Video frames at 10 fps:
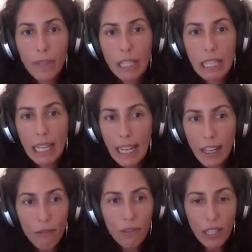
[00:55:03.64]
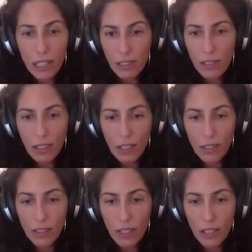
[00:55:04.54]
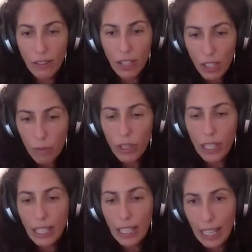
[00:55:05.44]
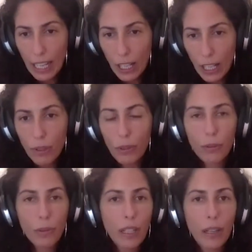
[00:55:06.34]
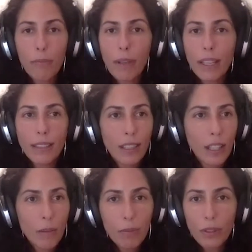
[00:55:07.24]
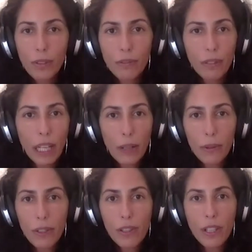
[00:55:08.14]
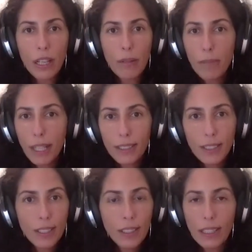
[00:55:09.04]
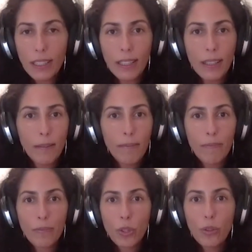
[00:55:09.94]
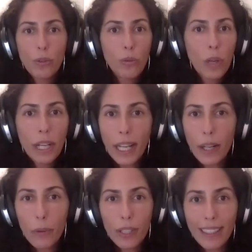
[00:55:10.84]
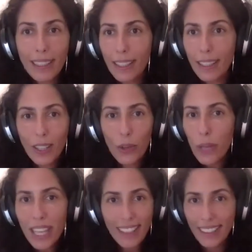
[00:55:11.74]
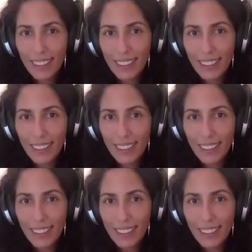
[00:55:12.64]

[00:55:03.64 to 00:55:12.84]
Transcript: to have these someone that can help you, be it a couple of hours a month to 1 hour a week,